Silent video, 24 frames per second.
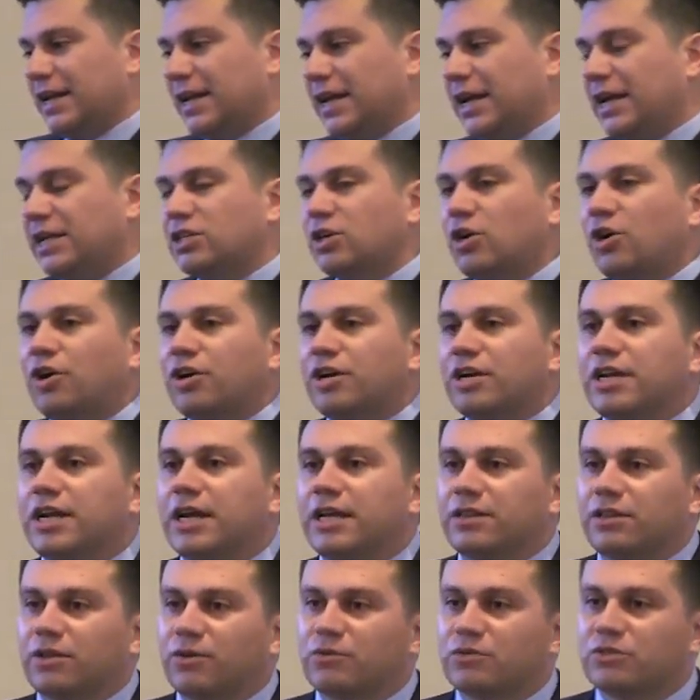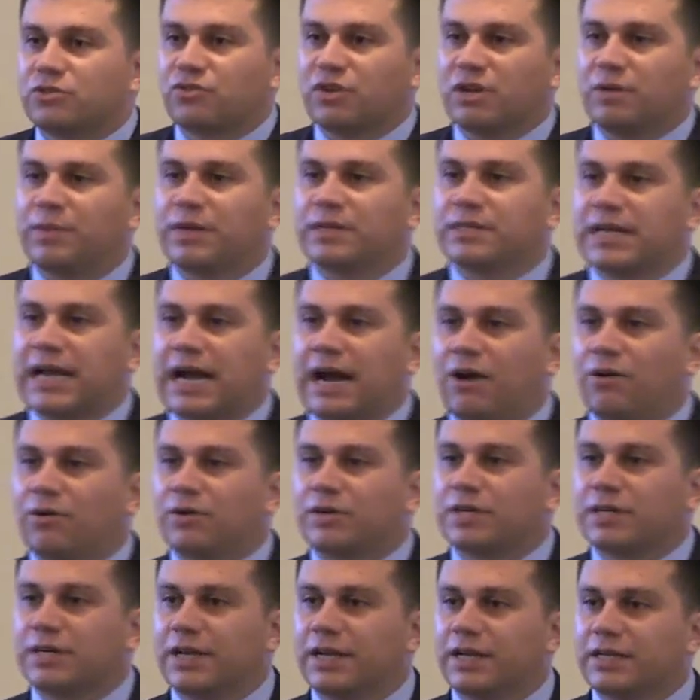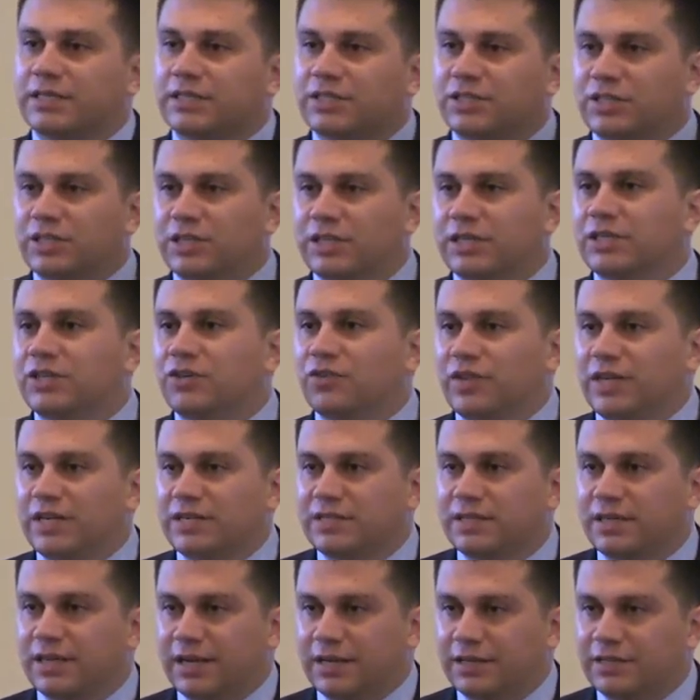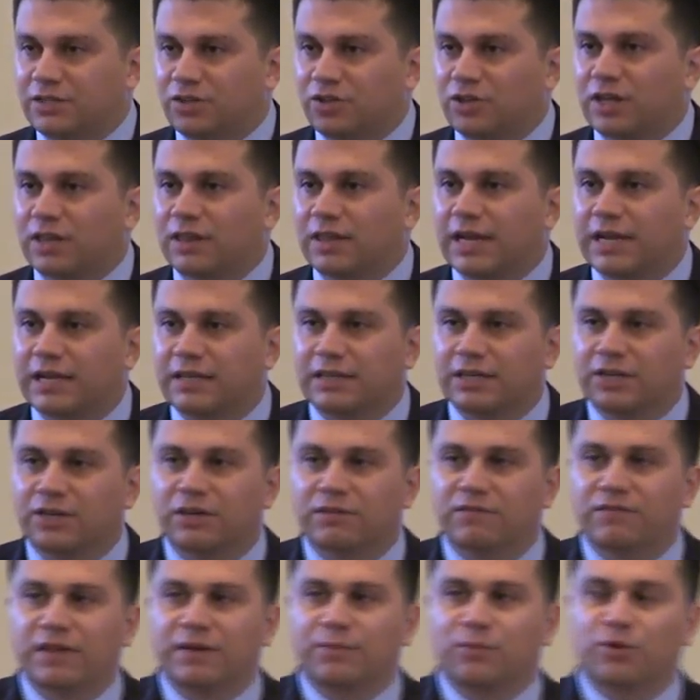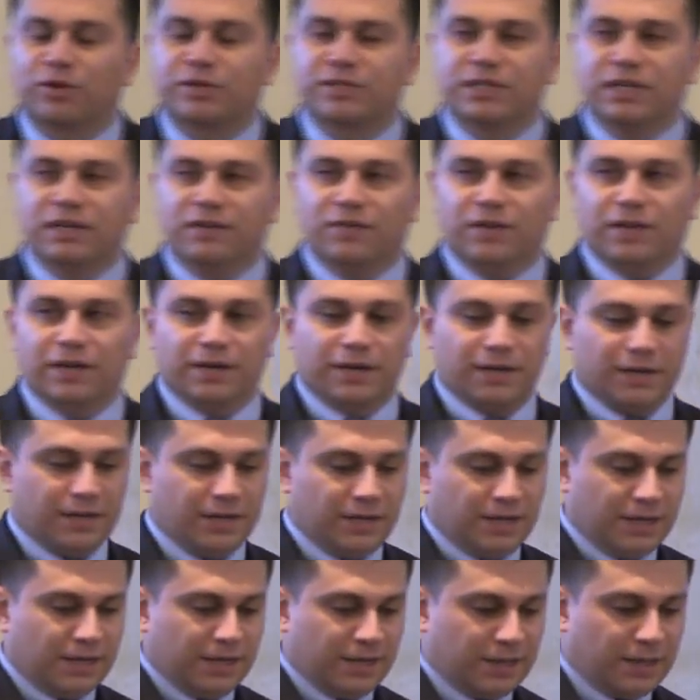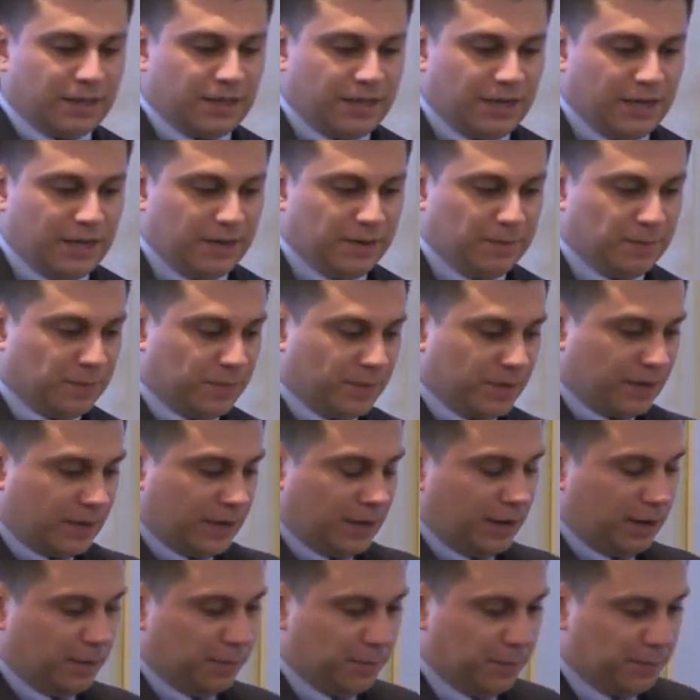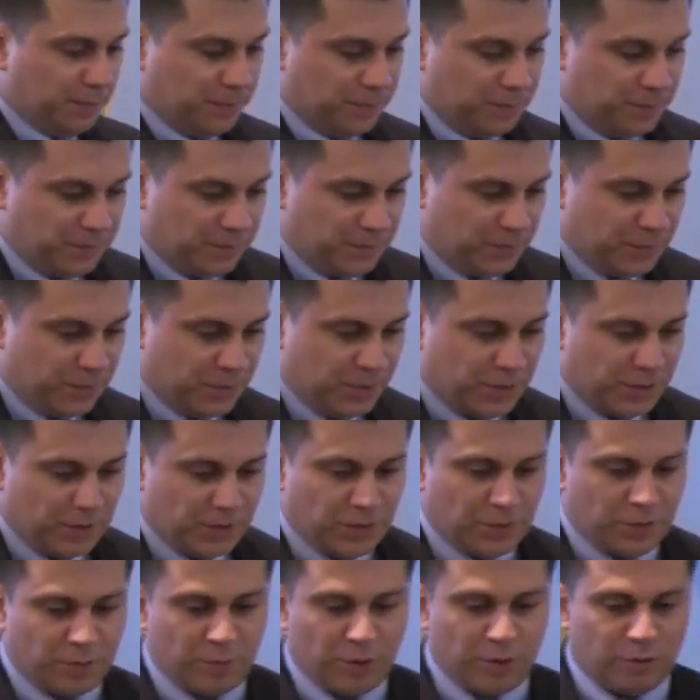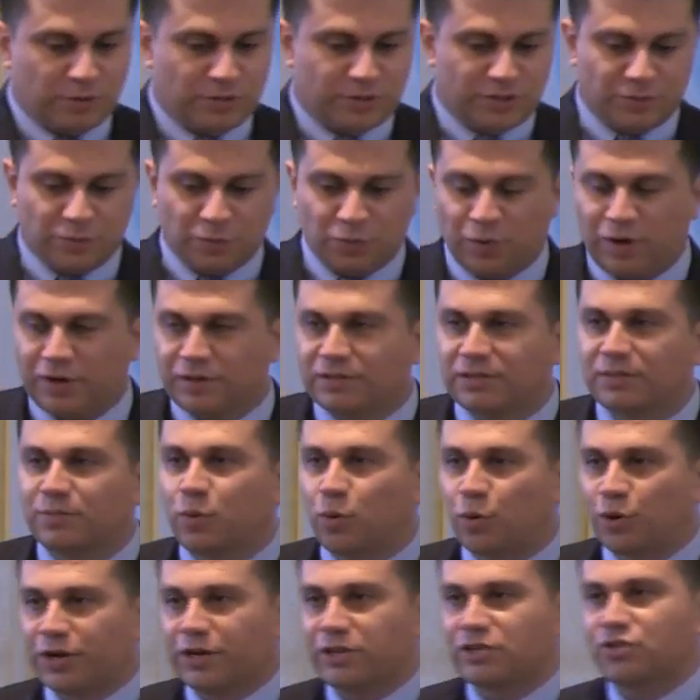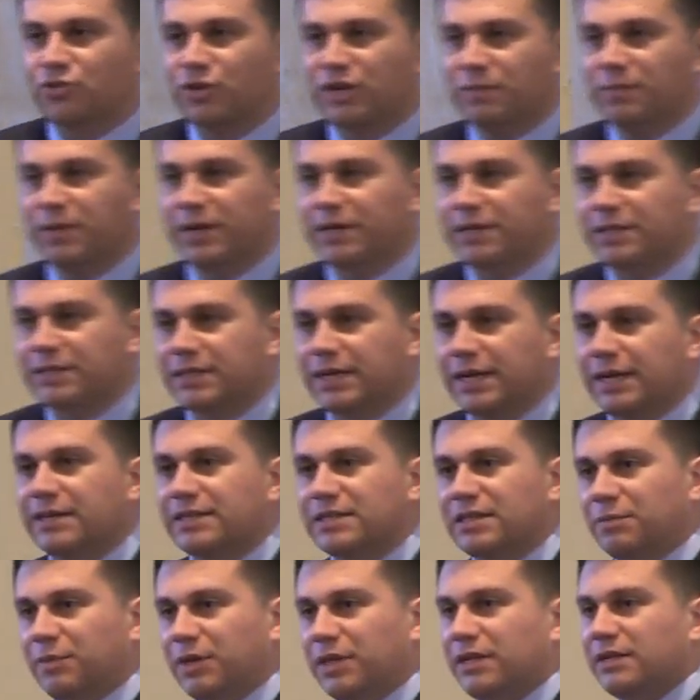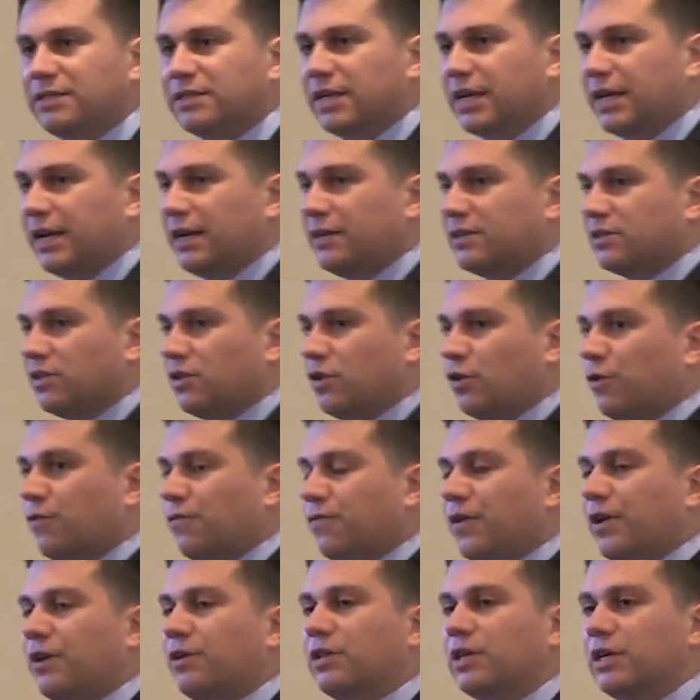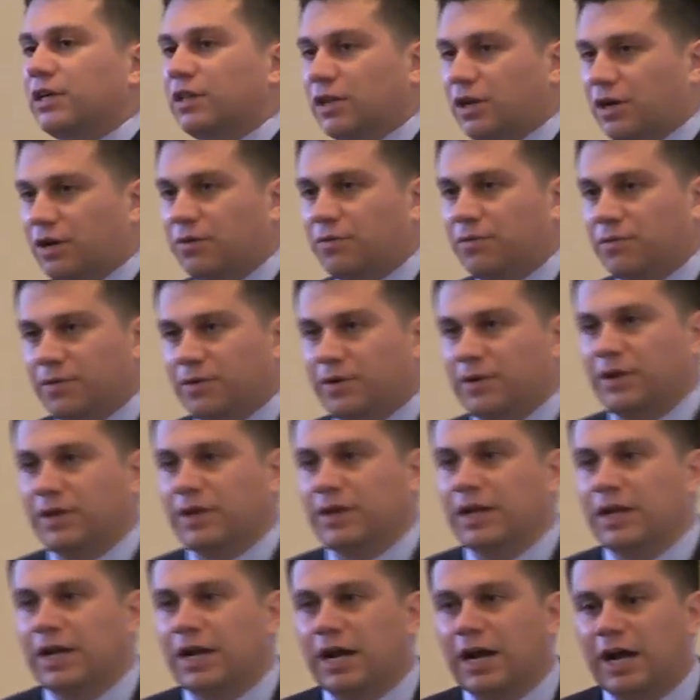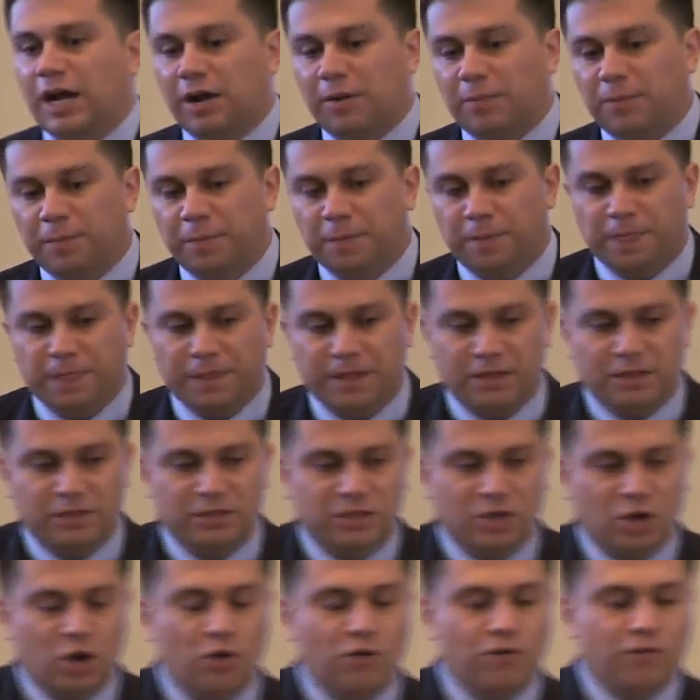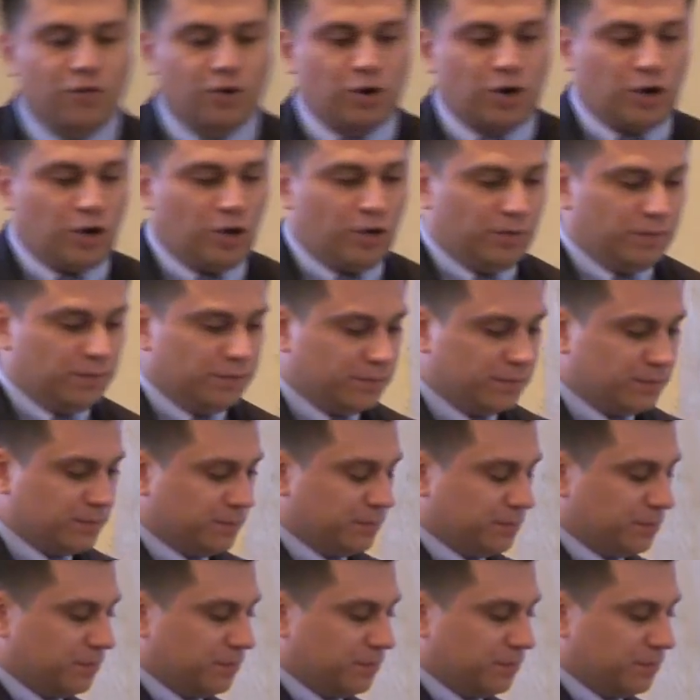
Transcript: it's hard to get those treatments out to these kids. So the likelihood of them receiving the, um, the most well-supported treatments in some of these settings are, are fairly low. Um, overall,